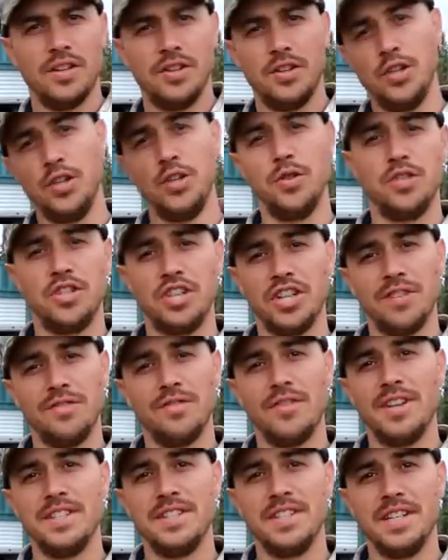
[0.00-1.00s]
The new chicken
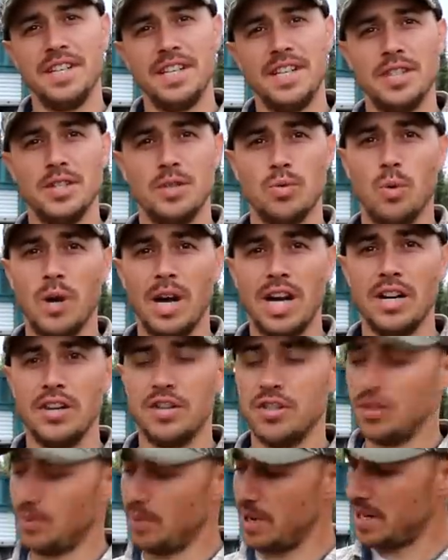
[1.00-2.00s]
fencing is wired
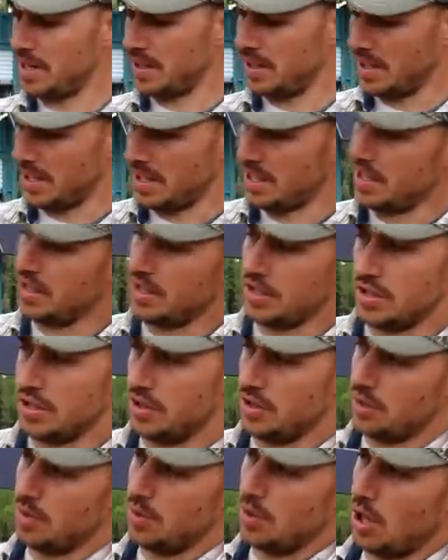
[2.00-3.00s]
directly
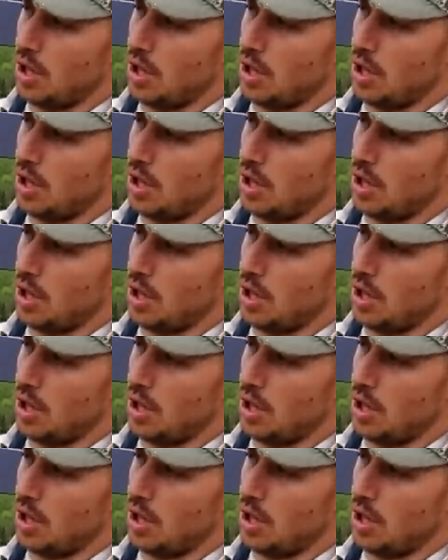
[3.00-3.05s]
into